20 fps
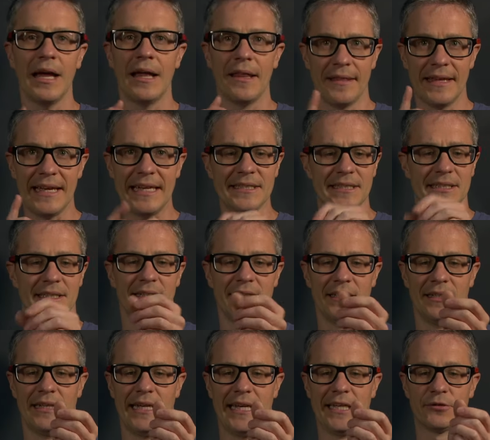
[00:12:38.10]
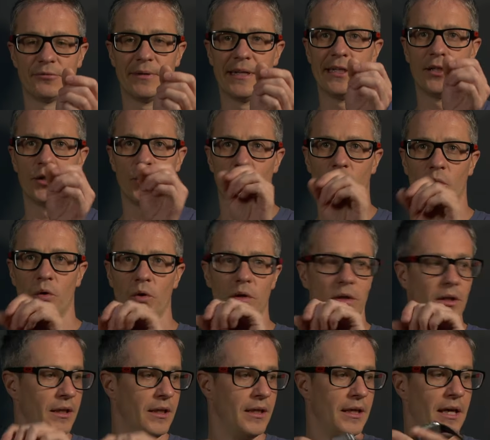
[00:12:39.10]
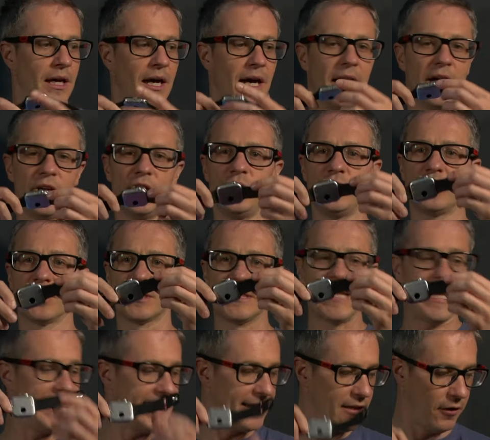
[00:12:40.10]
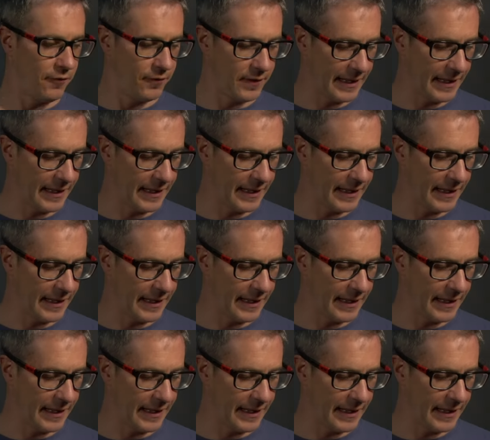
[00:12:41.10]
This is really cool. You just take it off